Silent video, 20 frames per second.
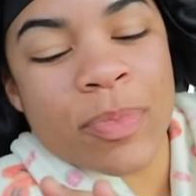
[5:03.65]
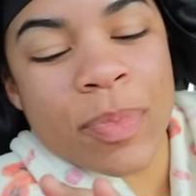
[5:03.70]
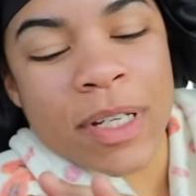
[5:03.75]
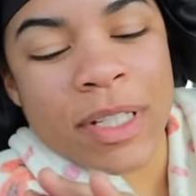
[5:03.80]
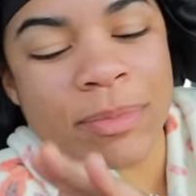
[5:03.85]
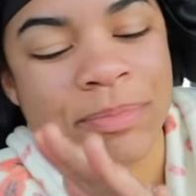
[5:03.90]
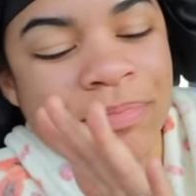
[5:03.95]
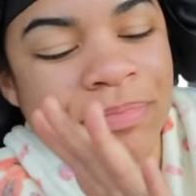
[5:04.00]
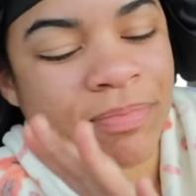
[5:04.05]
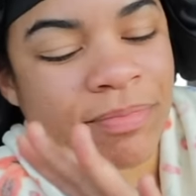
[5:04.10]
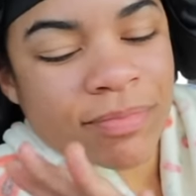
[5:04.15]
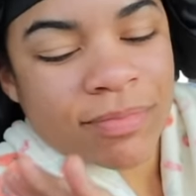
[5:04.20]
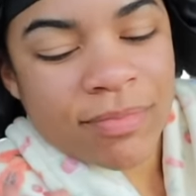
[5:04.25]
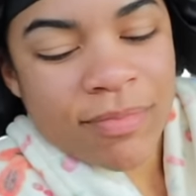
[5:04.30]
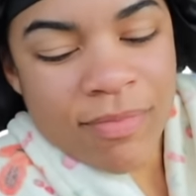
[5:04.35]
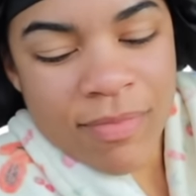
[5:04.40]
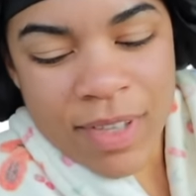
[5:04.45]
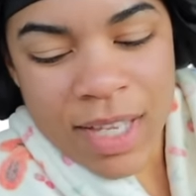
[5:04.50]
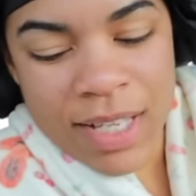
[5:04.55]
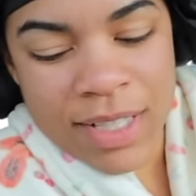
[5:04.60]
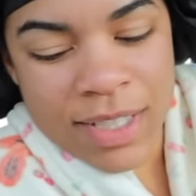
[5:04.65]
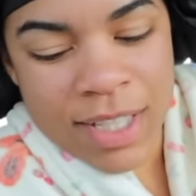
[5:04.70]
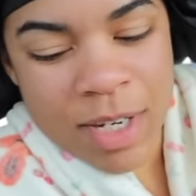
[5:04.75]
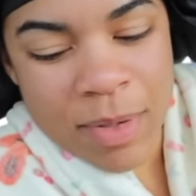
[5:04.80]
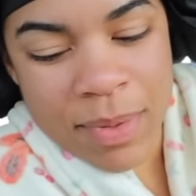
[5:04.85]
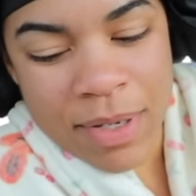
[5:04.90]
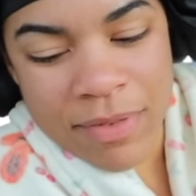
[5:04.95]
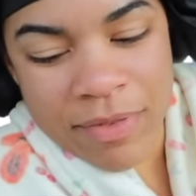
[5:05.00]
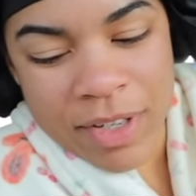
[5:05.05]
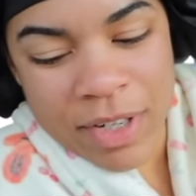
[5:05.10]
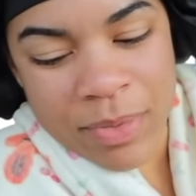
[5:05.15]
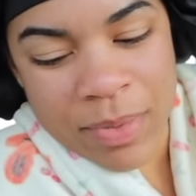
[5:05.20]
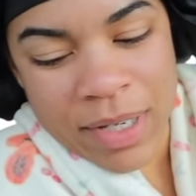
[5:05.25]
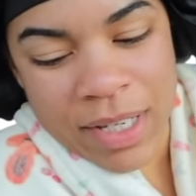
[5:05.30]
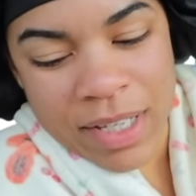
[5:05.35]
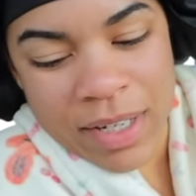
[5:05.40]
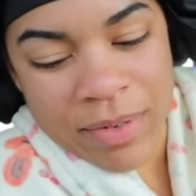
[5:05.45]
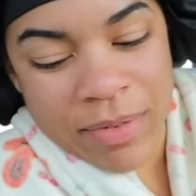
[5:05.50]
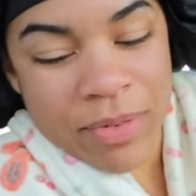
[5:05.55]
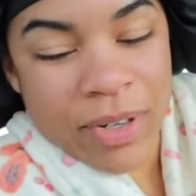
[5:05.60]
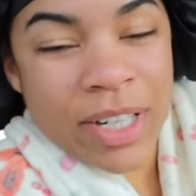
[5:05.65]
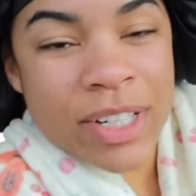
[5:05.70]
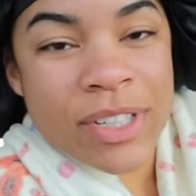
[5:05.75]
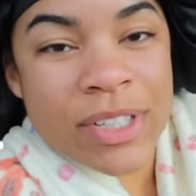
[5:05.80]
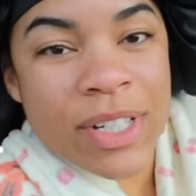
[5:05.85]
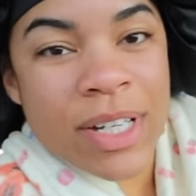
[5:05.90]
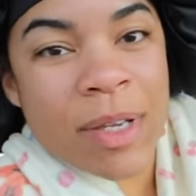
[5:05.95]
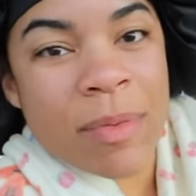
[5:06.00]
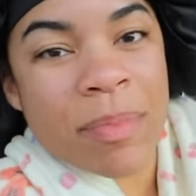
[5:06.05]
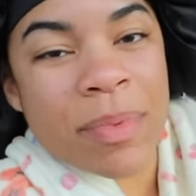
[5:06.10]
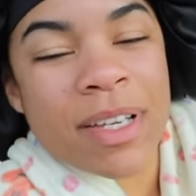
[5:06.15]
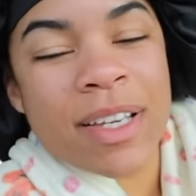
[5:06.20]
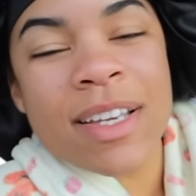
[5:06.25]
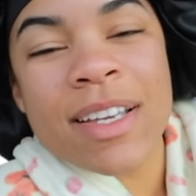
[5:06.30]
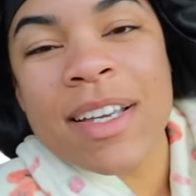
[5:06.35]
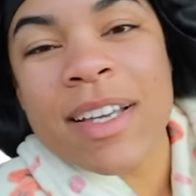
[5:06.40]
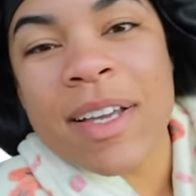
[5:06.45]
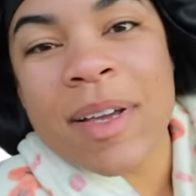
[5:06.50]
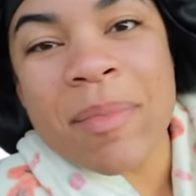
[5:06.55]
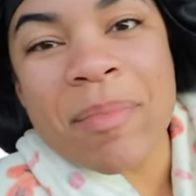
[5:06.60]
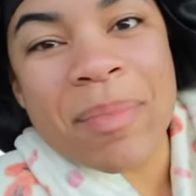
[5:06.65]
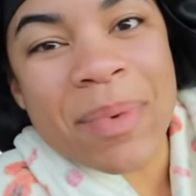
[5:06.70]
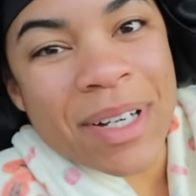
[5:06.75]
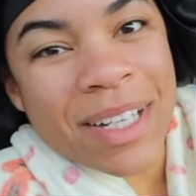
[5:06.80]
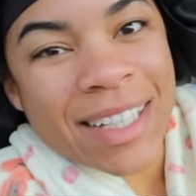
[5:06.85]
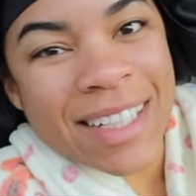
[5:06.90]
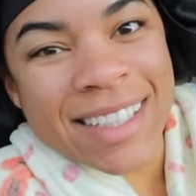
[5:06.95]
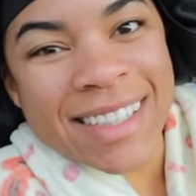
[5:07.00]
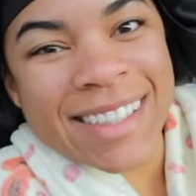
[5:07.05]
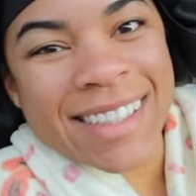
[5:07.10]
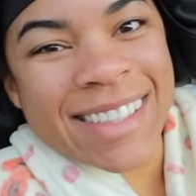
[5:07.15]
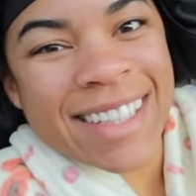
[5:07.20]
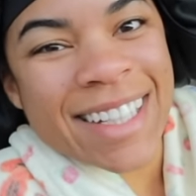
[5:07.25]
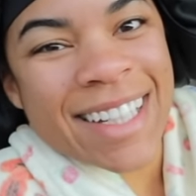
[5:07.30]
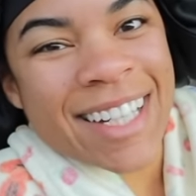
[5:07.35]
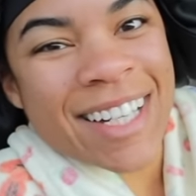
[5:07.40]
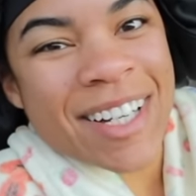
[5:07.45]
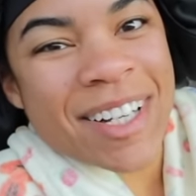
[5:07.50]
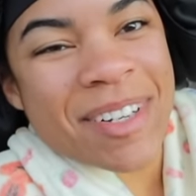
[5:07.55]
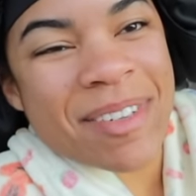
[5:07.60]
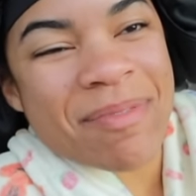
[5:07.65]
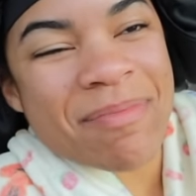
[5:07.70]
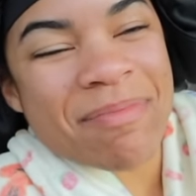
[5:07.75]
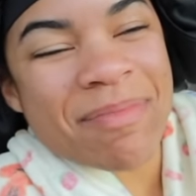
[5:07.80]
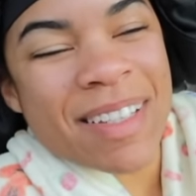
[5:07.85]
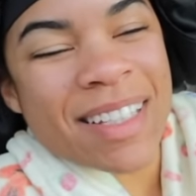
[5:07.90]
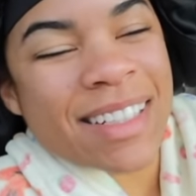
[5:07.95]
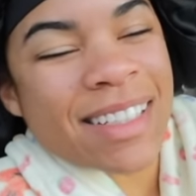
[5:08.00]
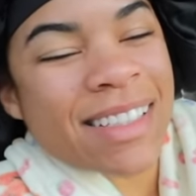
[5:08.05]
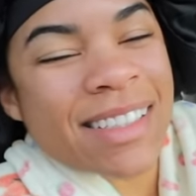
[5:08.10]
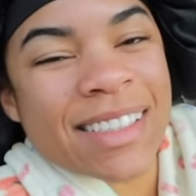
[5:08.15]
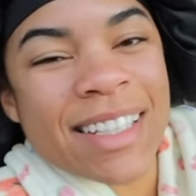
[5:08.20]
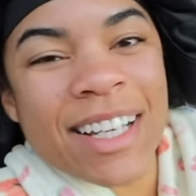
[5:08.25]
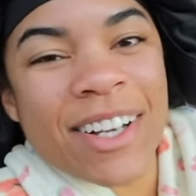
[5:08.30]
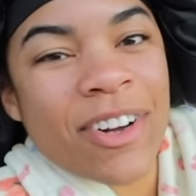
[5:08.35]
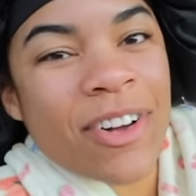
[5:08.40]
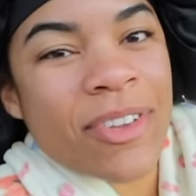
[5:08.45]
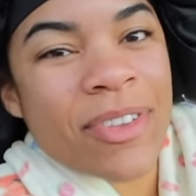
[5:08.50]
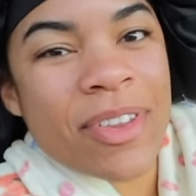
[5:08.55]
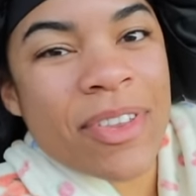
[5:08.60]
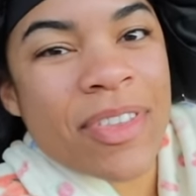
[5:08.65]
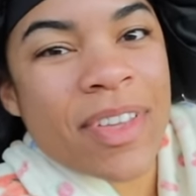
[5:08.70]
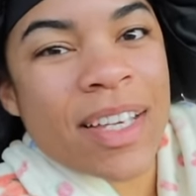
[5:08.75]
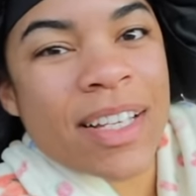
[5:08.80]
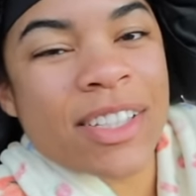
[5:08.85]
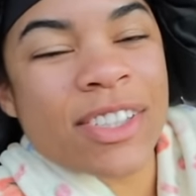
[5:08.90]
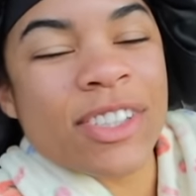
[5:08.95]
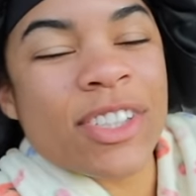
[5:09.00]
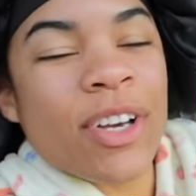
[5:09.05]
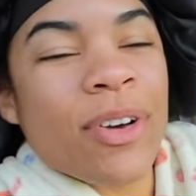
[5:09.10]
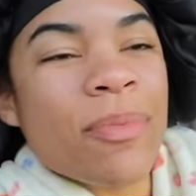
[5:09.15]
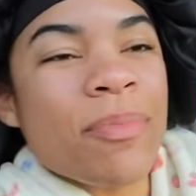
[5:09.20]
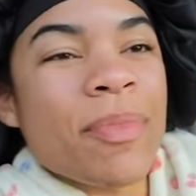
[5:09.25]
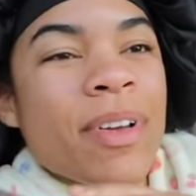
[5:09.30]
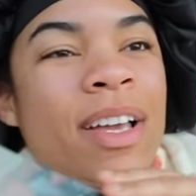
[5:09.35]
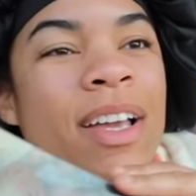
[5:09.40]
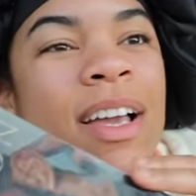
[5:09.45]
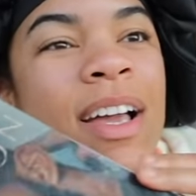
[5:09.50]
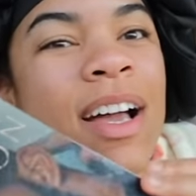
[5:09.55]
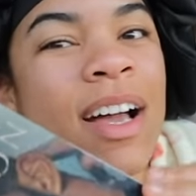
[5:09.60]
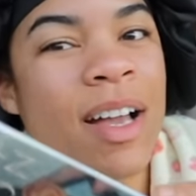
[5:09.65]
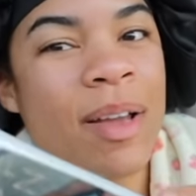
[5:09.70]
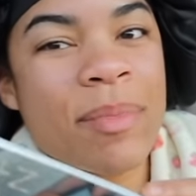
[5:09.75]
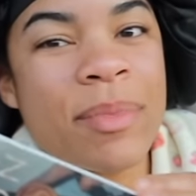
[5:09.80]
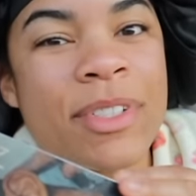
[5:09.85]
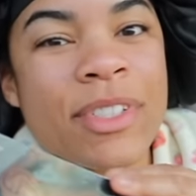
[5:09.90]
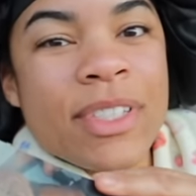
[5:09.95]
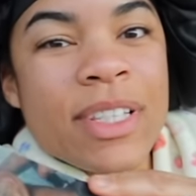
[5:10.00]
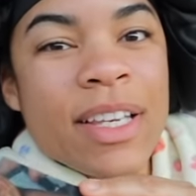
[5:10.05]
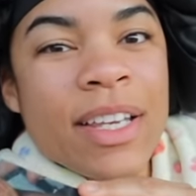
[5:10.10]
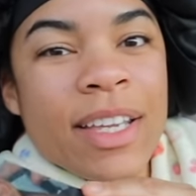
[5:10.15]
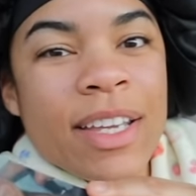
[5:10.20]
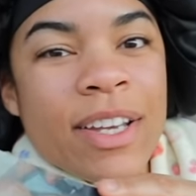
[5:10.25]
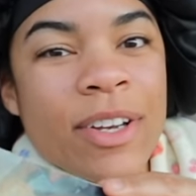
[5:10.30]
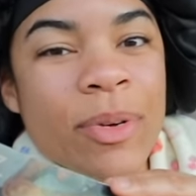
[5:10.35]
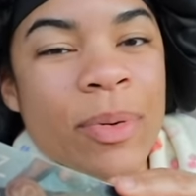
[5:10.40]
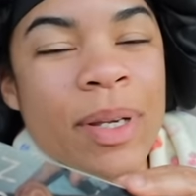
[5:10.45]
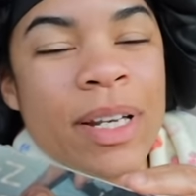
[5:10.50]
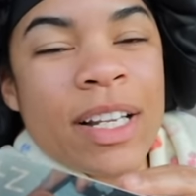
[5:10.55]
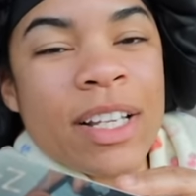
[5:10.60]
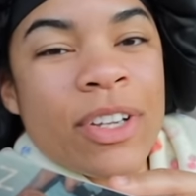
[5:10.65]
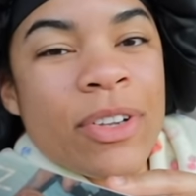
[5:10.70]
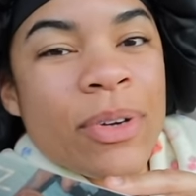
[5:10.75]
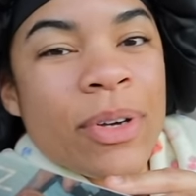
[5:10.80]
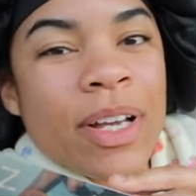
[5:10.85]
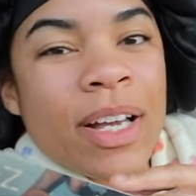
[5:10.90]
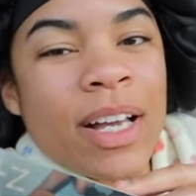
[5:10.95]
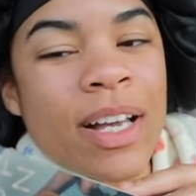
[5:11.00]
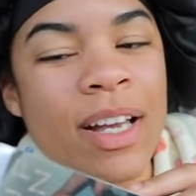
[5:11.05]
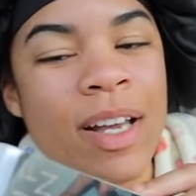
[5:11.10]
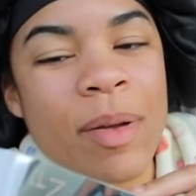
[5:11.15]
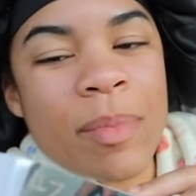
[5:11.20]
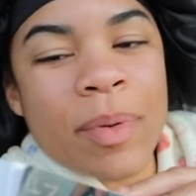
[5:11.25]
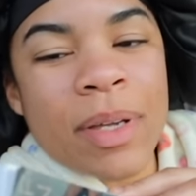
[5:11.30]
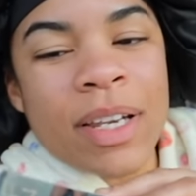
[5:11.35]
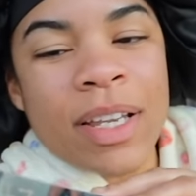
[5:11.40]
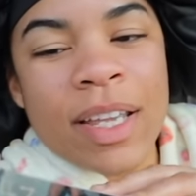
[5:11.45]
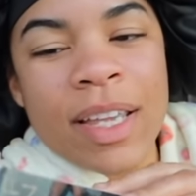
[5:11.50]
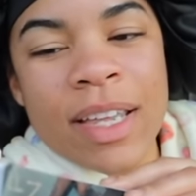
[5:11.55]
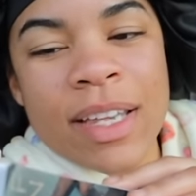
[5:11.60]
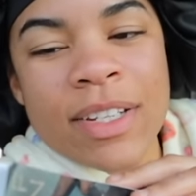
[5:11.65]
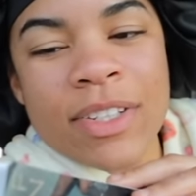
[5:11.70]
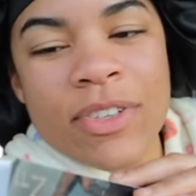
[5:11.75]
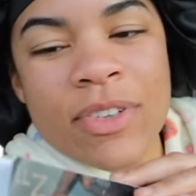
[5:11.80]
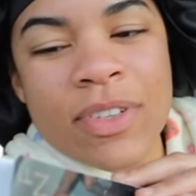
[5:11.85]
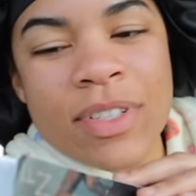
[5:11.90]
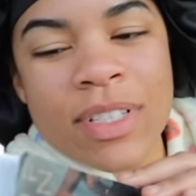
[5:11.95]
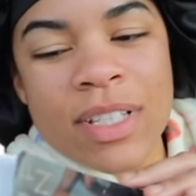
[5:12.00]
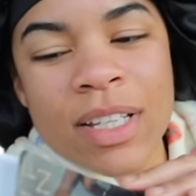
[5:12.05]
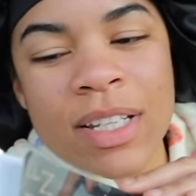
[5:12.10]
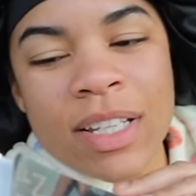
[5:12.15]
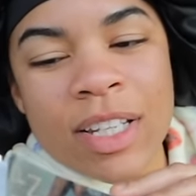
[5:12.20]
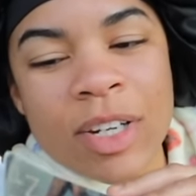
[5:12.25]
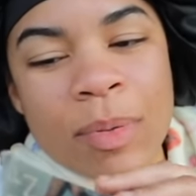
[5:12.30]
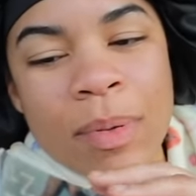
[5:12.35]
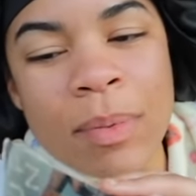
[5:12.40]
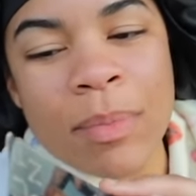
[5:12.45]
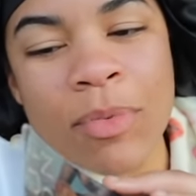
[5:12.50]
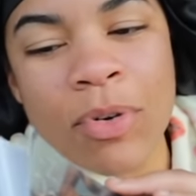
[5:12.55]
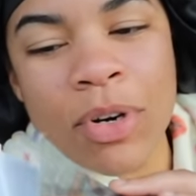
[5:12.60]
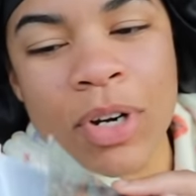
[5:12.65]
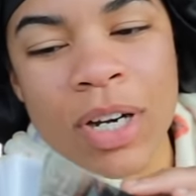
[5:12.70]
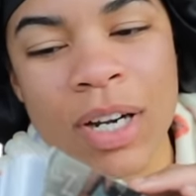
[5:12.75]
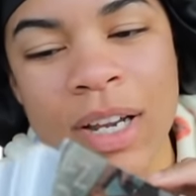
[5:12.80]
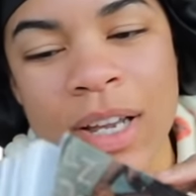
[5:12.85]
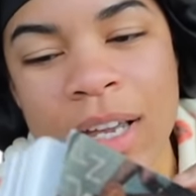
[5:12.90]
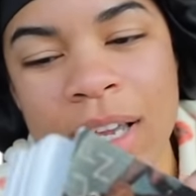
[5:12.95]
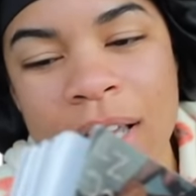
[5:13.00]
But it's going to be a fun weekend of friendship, books, um, and just like all the things. So I'm just sitting here reading Luca. I'm going to get into this a little bit more.